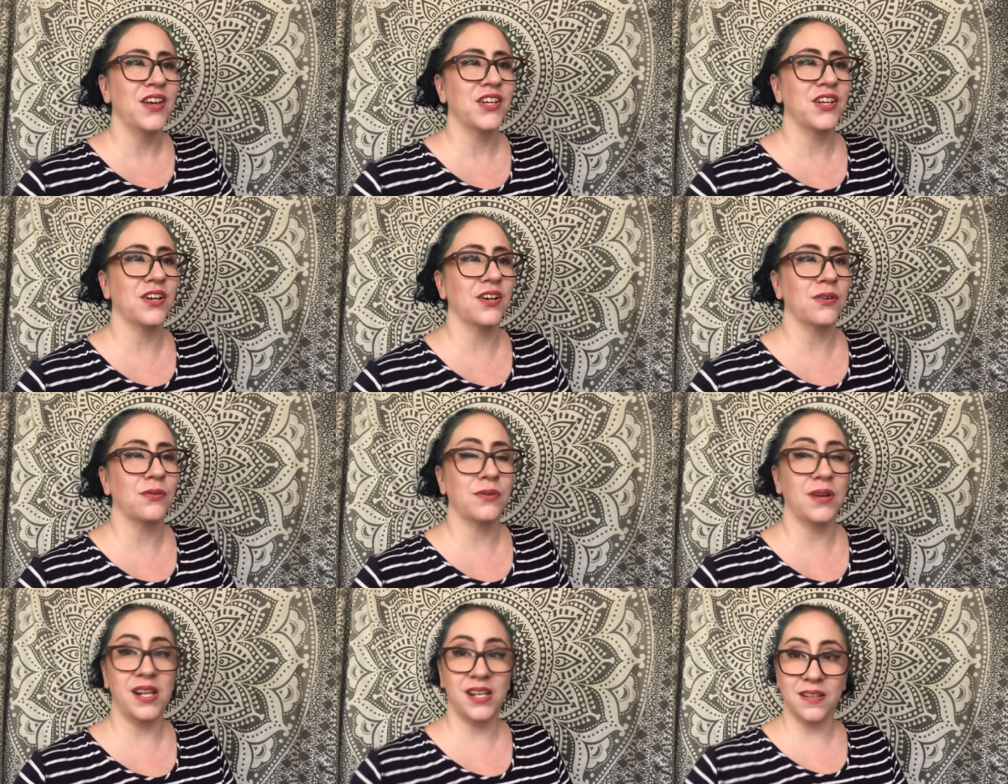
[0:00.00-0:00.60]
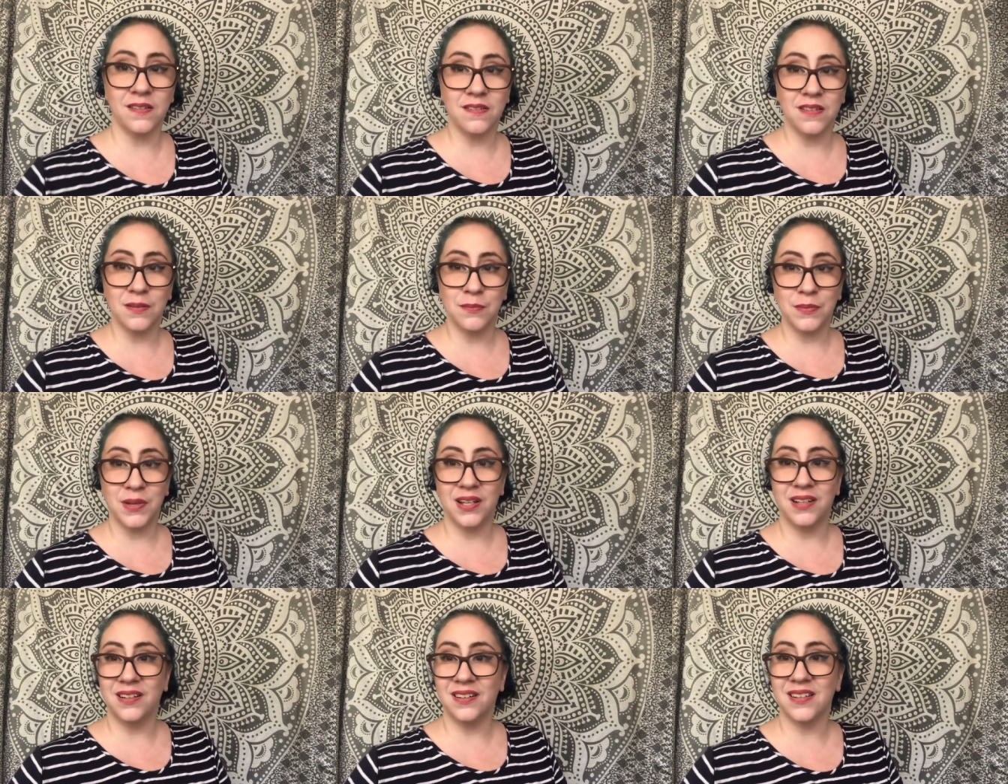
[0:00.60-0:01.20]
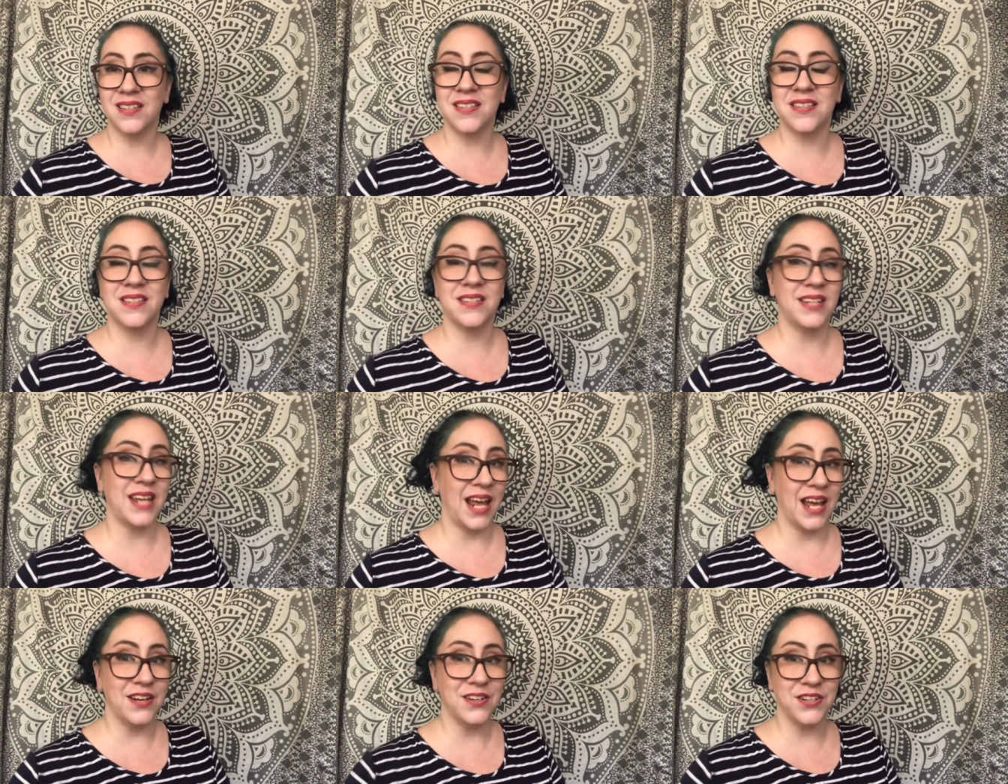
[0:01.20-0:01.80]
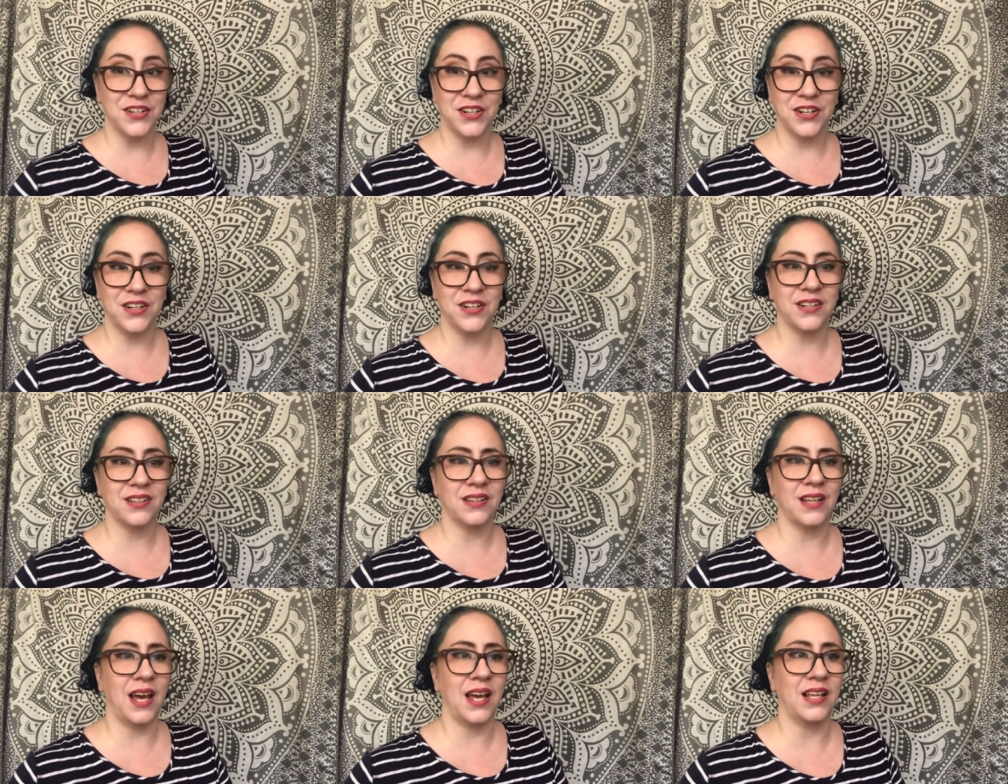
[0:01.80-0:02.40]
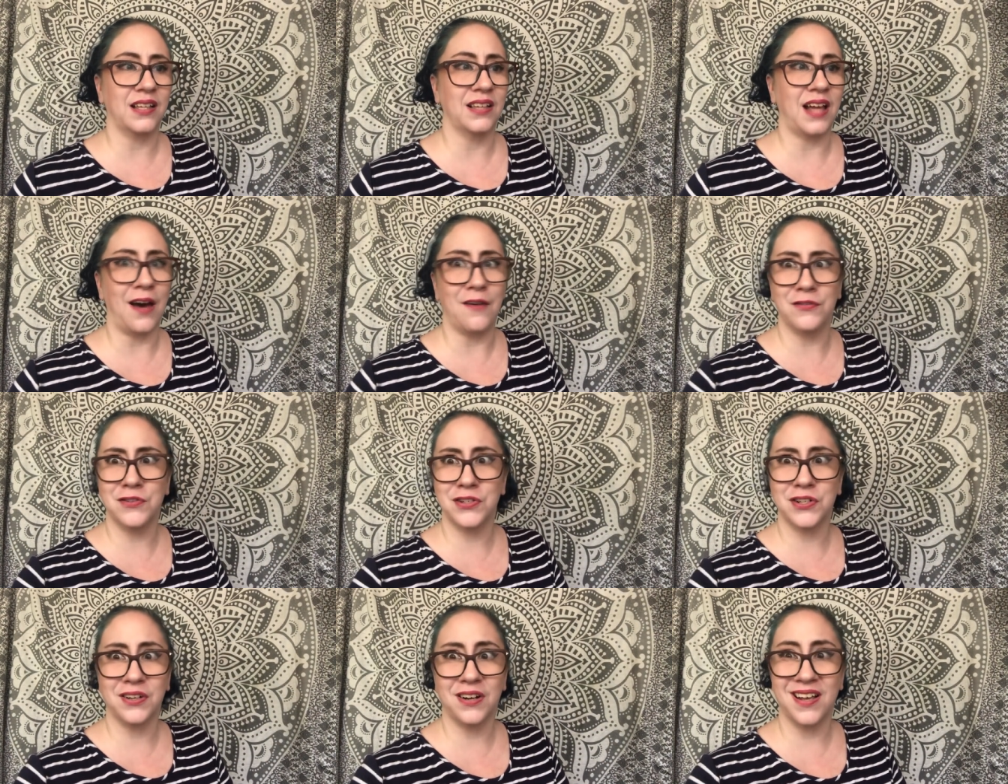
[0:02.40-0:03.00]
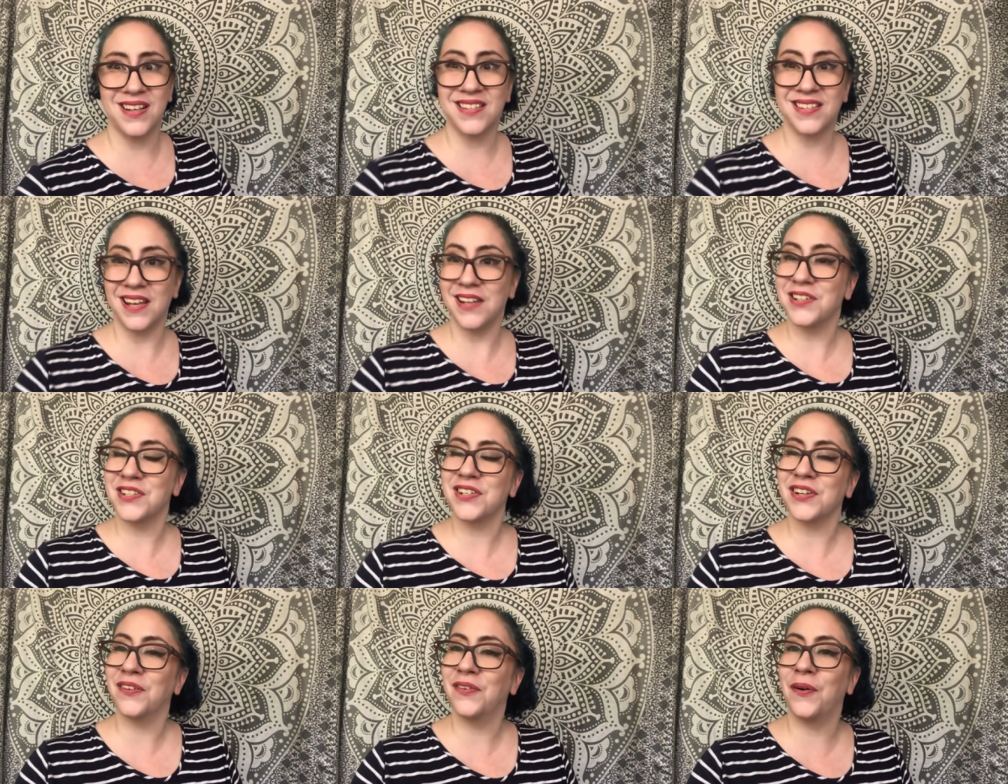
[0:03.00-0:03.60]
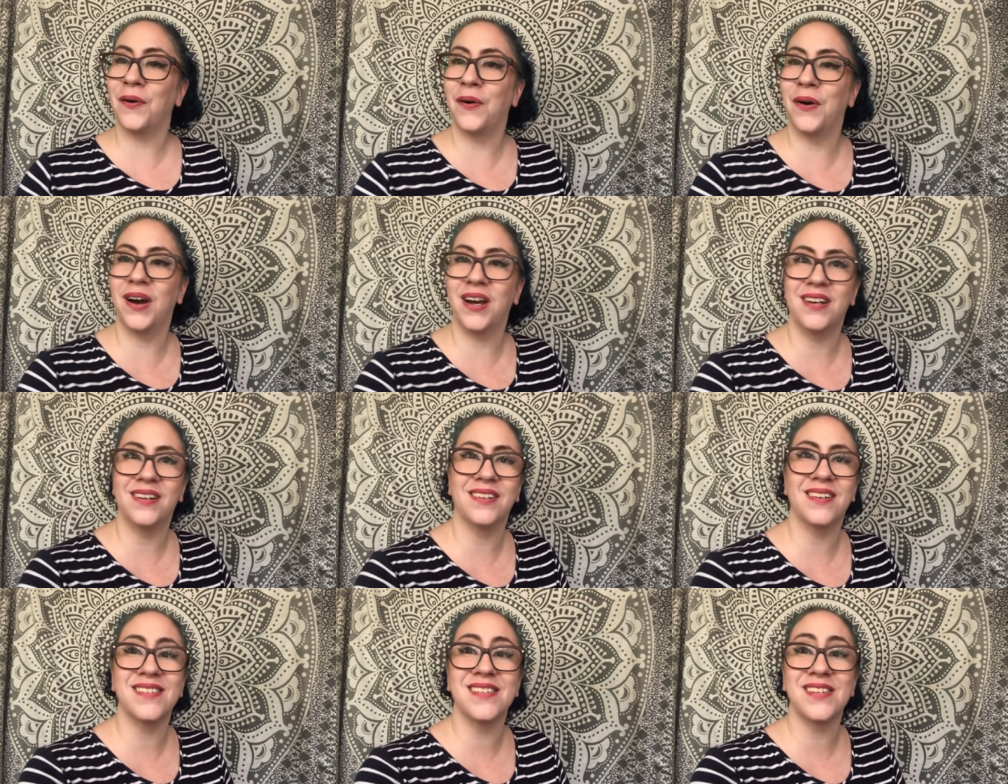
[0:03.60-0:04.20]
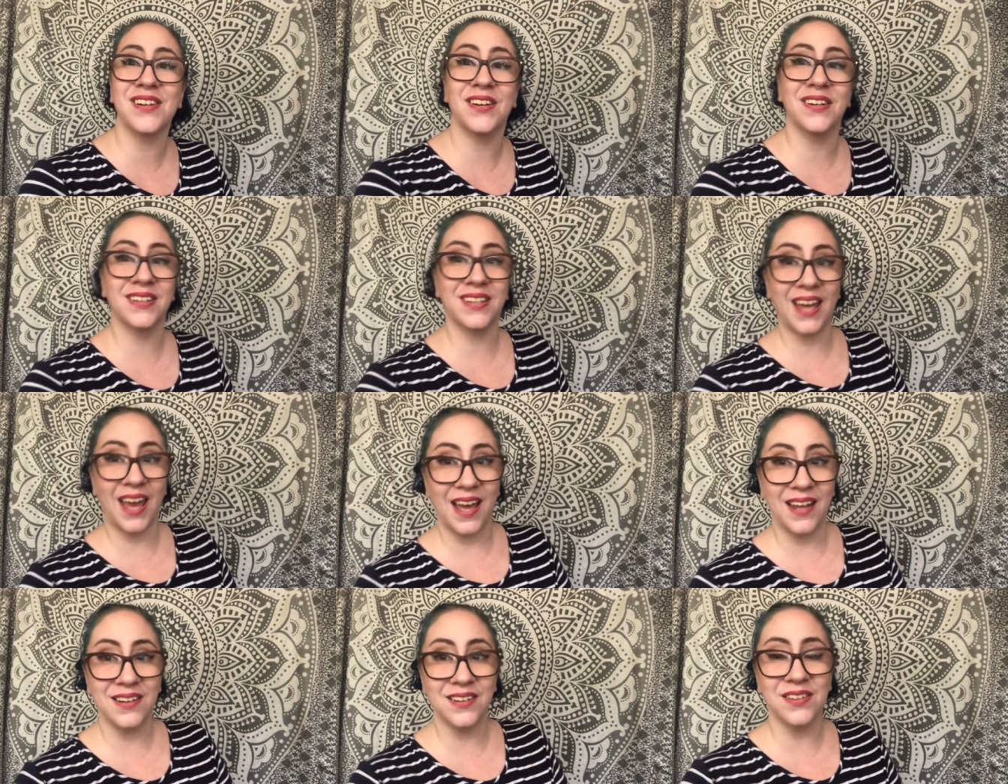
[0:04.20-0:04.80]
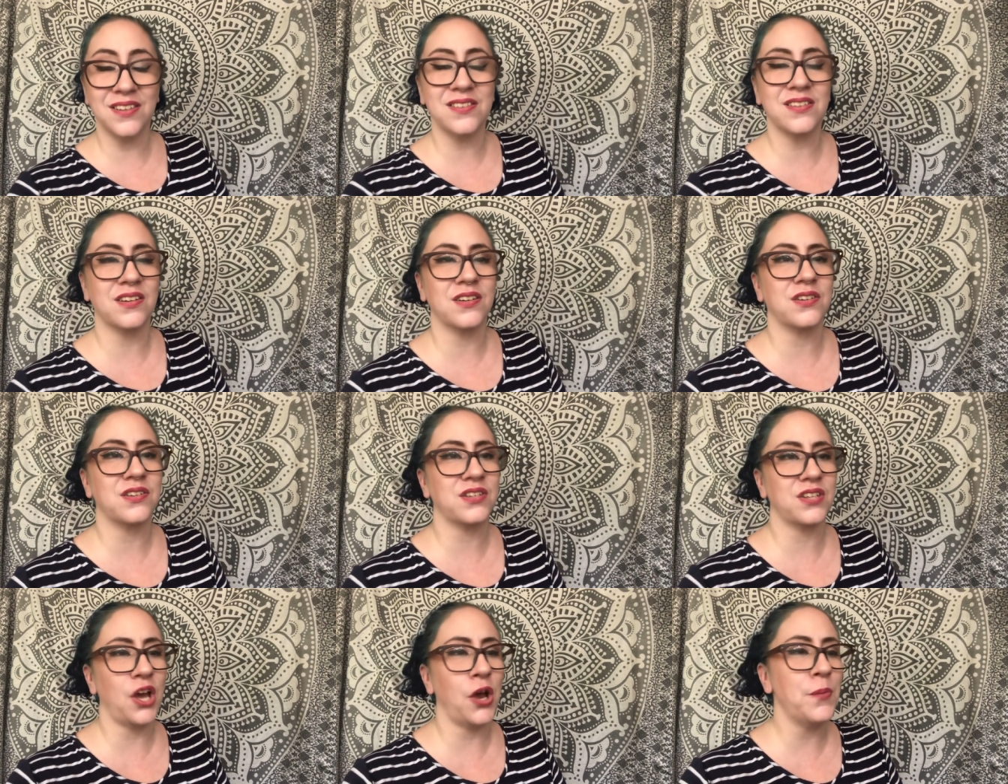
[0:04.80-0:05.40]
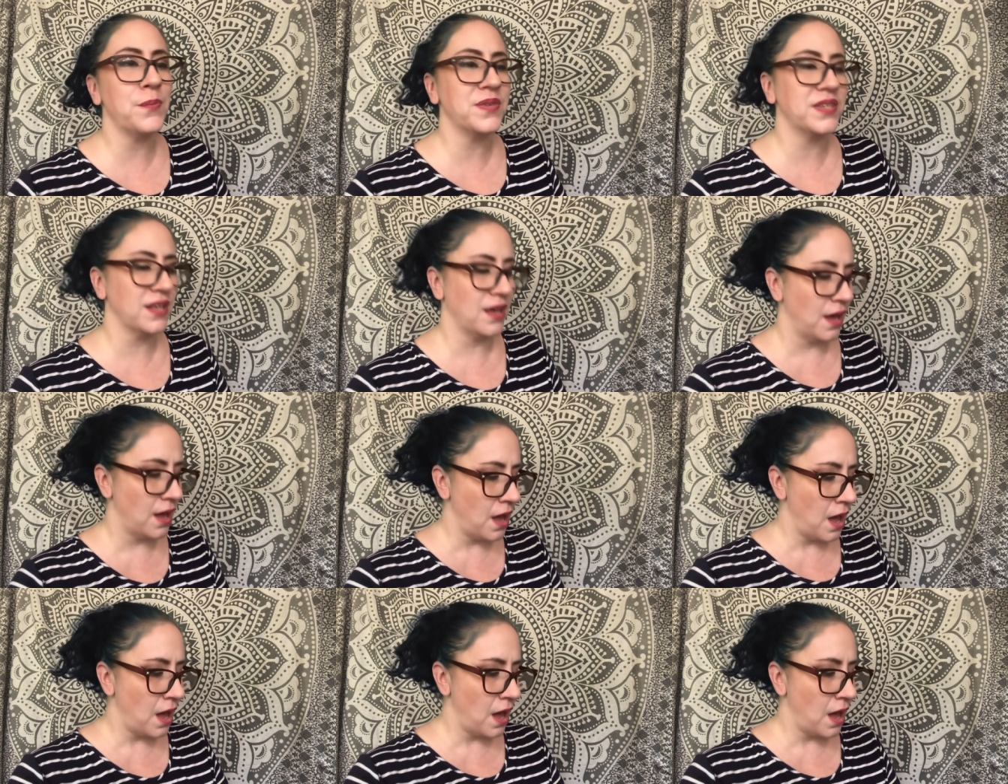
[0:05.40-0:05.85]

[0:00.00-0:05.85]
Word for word: your run-of-the-mill standard like lavender essential oils or candles or soaps,